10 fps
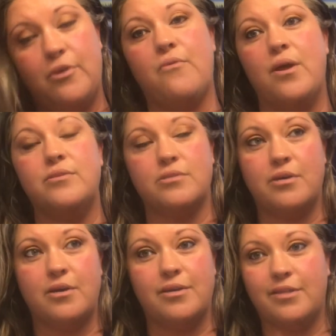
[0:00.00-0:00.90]
a
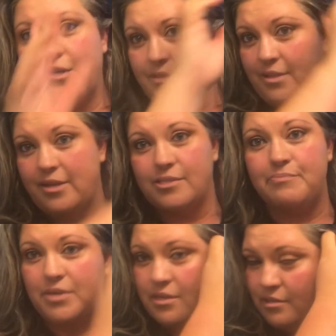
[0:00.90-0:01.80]
grinder and like nice
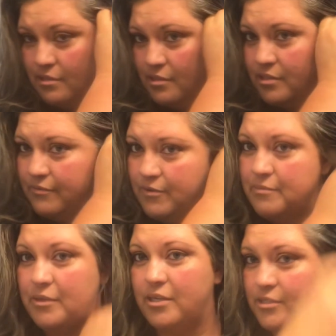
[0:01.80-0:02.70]
beans from like